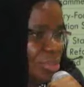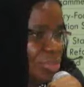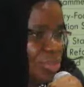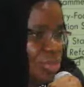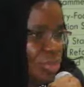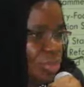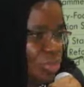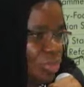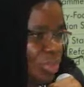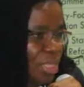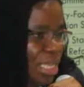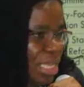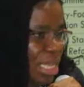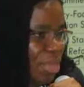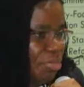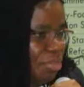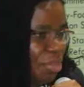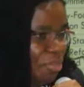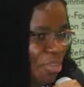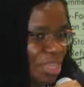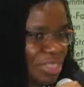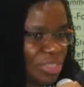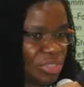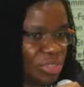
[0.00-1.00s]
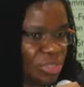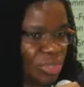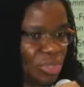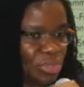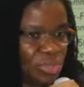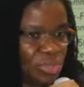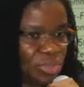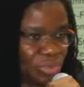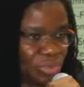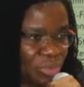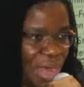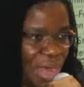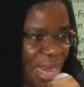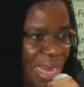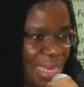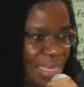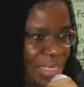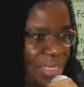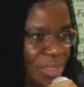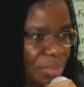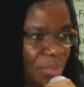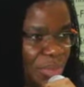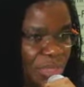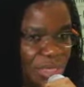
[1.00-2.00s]
So they give investors
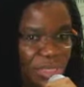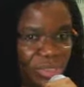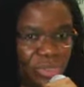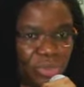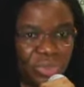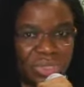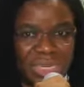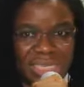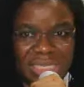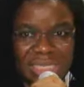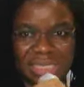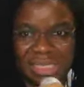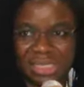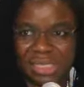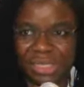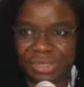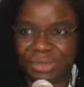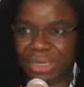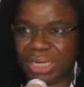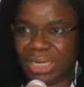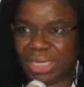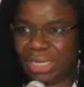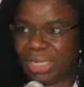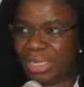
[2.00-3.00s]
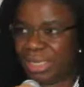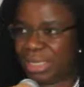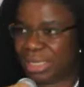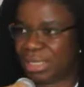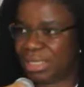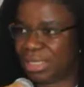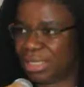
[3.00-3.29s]
rights, but they don't necessarily